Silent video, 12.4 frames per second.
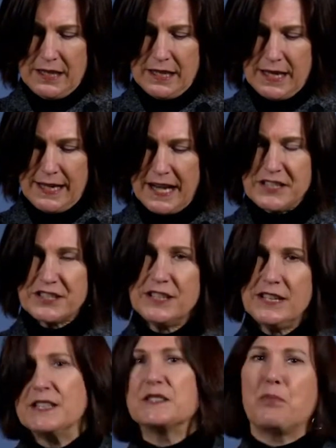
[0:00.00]
Connection
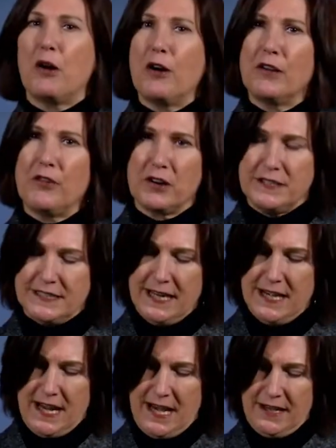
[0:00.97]
is part of our
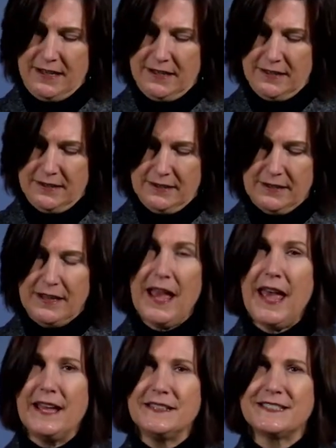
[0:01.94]
DNA,
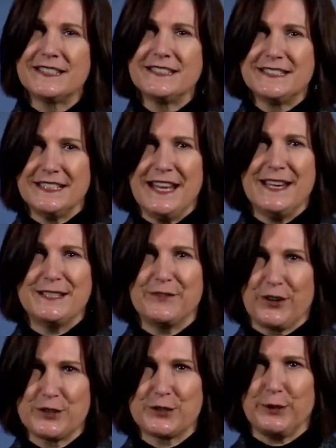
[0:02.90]
hence today's
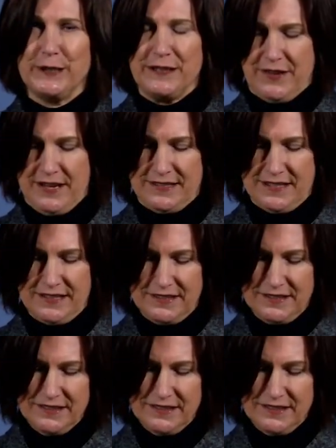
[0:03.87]
virtual event.